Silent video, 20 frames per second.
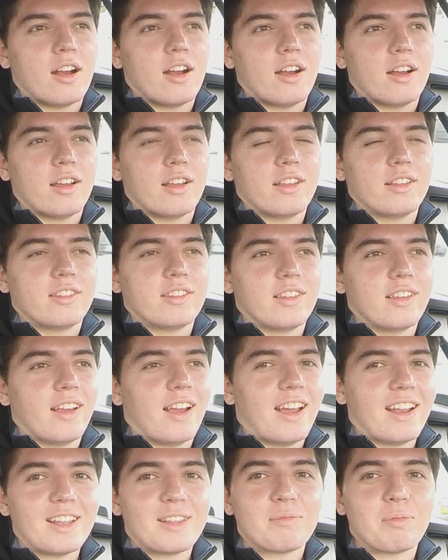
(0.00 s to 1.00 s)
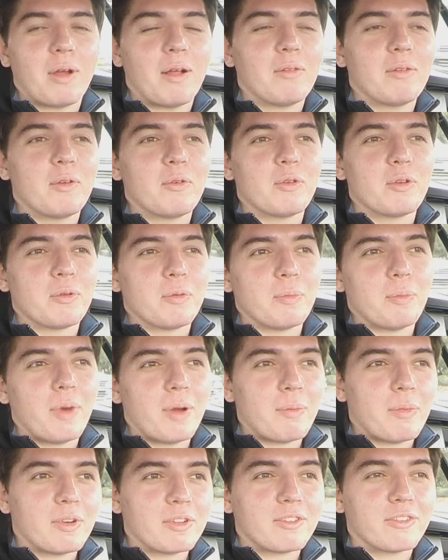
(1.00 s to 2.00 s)
guys, and it's probably one of
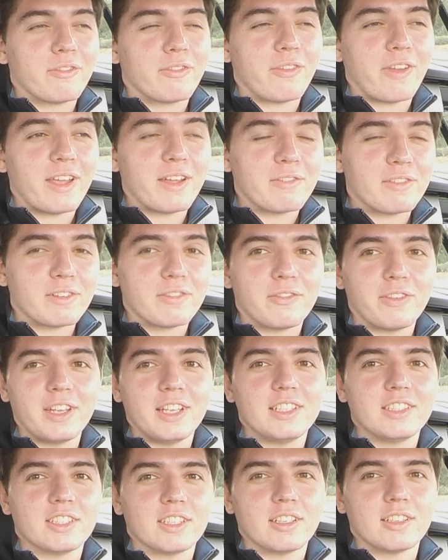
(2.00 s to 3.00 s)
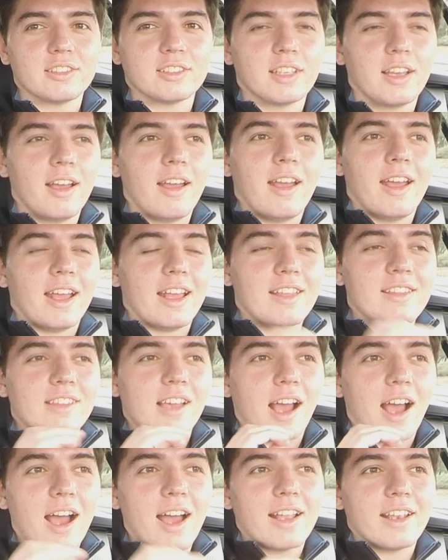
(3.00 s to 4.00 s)
my most favorite features, is
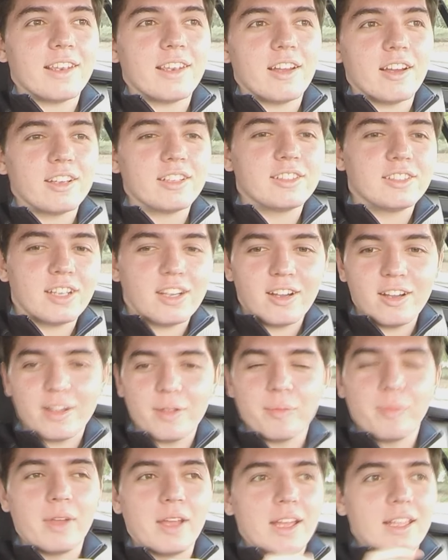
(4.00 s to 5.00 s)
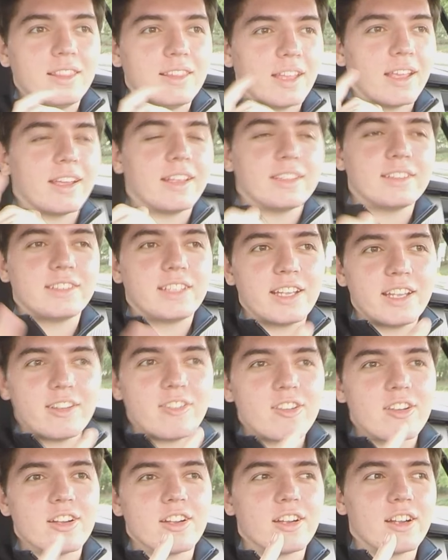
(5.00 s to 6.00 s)
at night time the
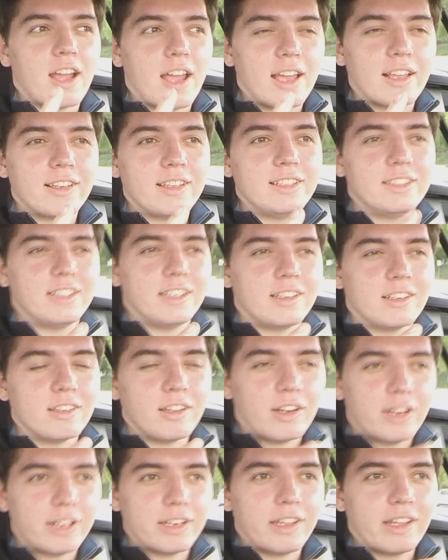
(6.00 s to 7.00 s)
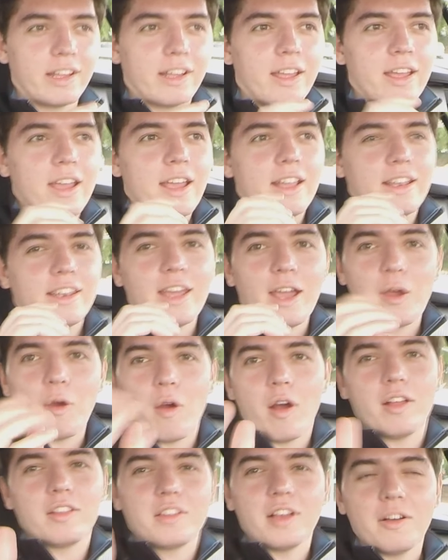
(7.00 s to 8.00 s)
interior LED lighting. Now,
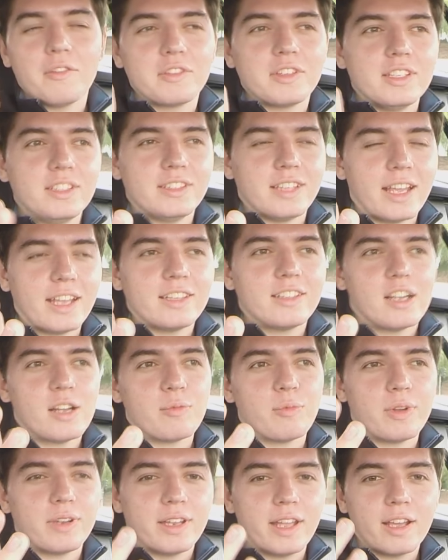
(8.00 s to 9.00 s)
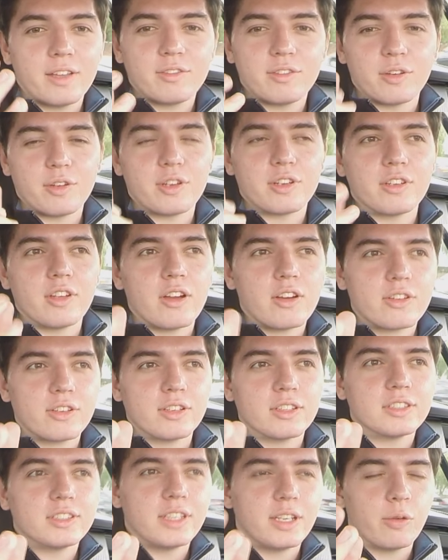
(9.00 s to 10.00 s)
it's obviously daytime right now, so you're not going
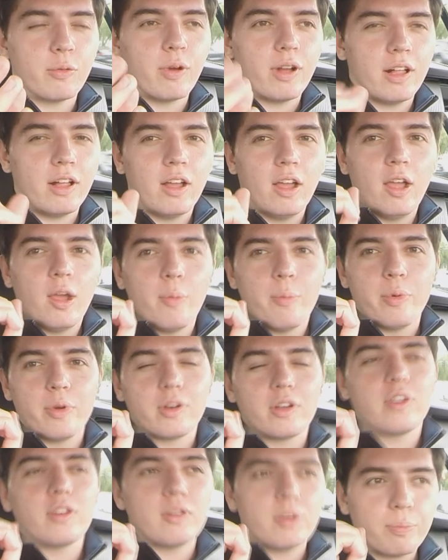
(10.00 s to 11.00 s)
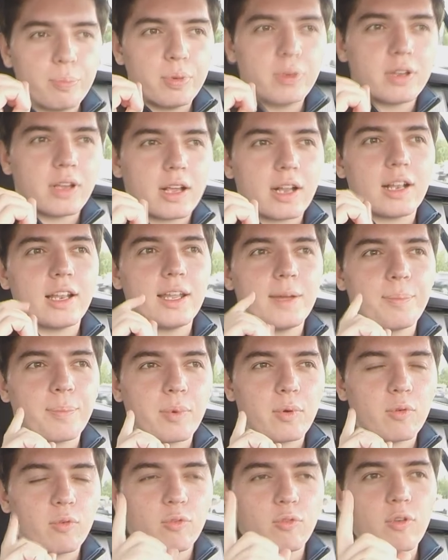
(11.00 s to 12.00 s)
to see it well, but I'm going to put a clip
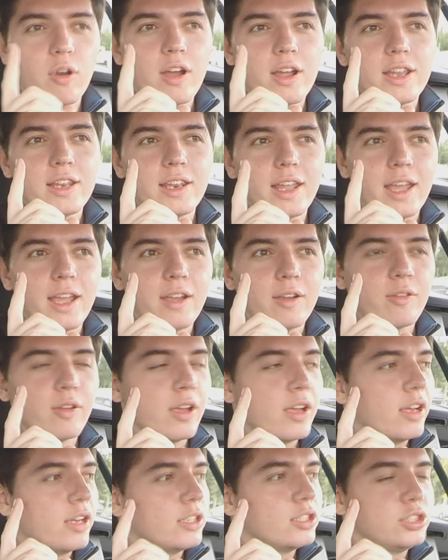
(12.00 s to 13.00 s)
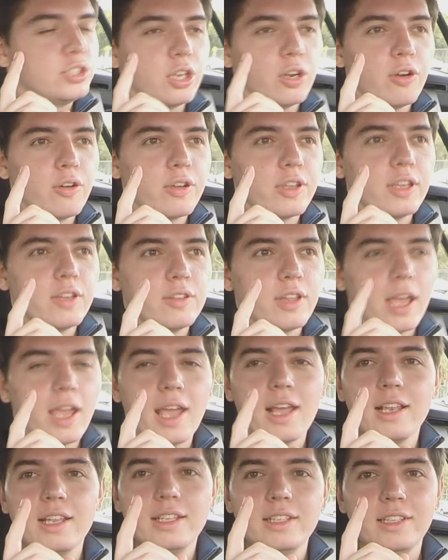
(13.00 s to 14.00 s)
right now showing you the
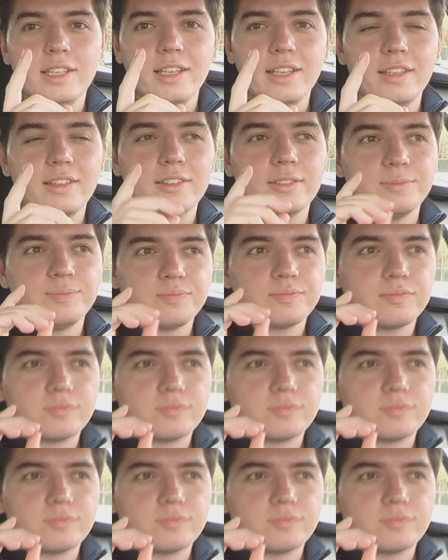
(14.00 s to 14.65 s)
LEDs